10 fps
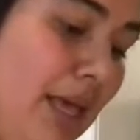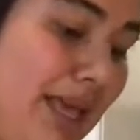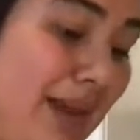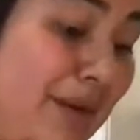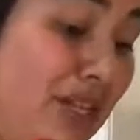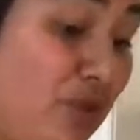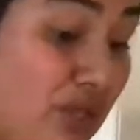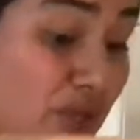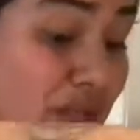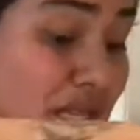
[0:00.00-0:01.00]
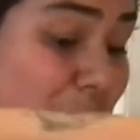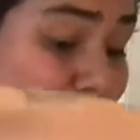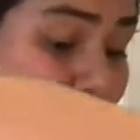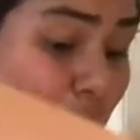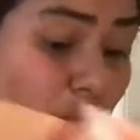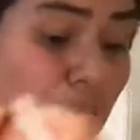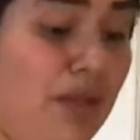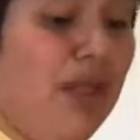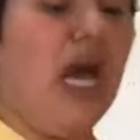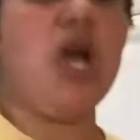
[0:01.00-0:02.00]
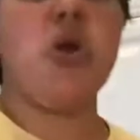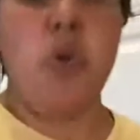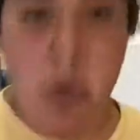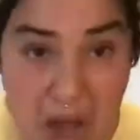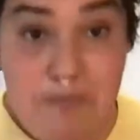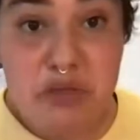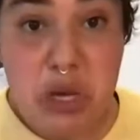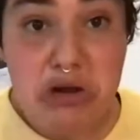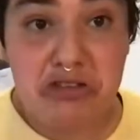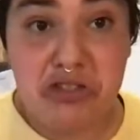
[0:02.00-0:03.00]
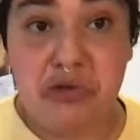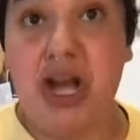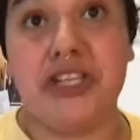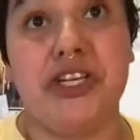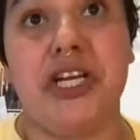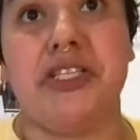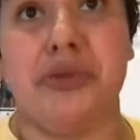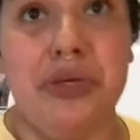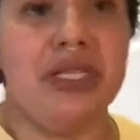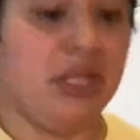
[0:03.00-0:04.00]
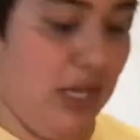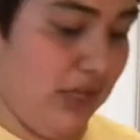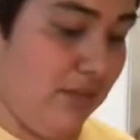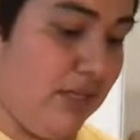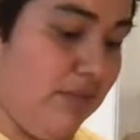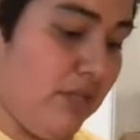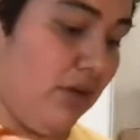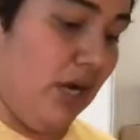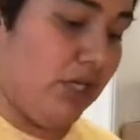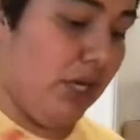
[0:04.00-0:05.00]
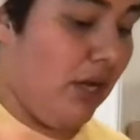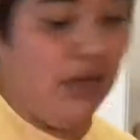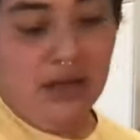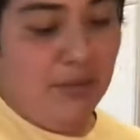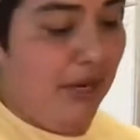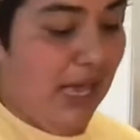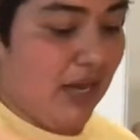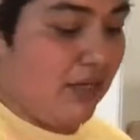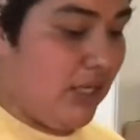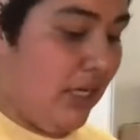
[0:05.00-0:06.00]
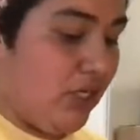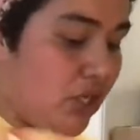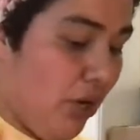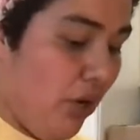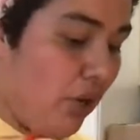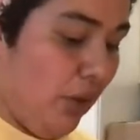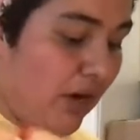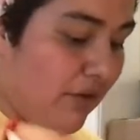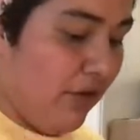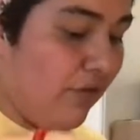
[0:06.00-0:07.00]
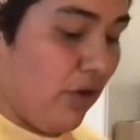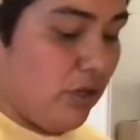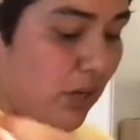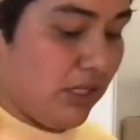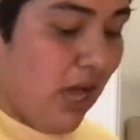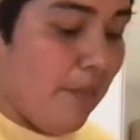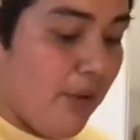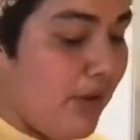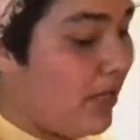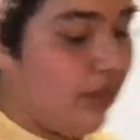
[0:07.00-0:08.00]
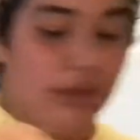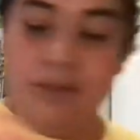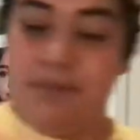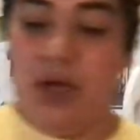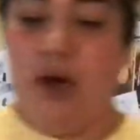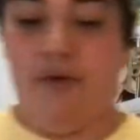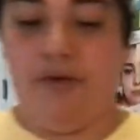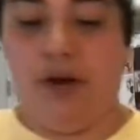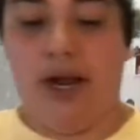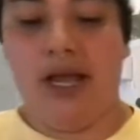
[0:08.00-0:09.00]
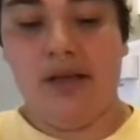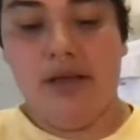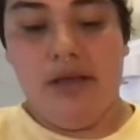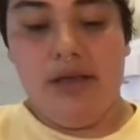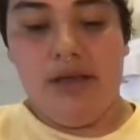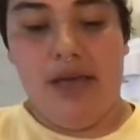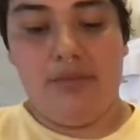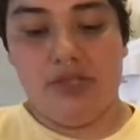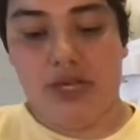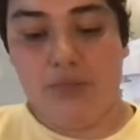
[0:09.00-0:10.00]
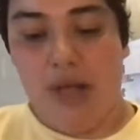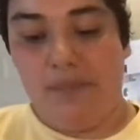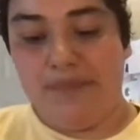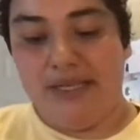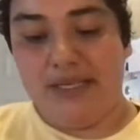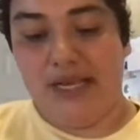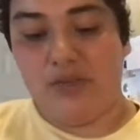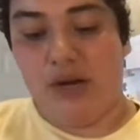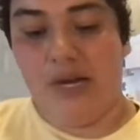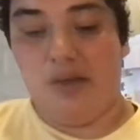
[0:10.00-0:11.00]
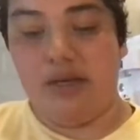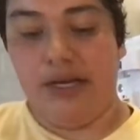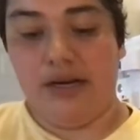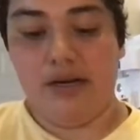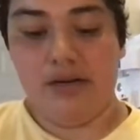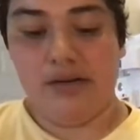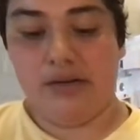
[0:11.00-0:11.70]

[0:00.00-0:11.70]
I'm going to drizzle this bad boy with a crap load of sriracha because who doesn't like them some sriracha? But again, to each their own. Whatever you folks want to top it with, go for it. Okay, I'm just going to plop these eggs right on here.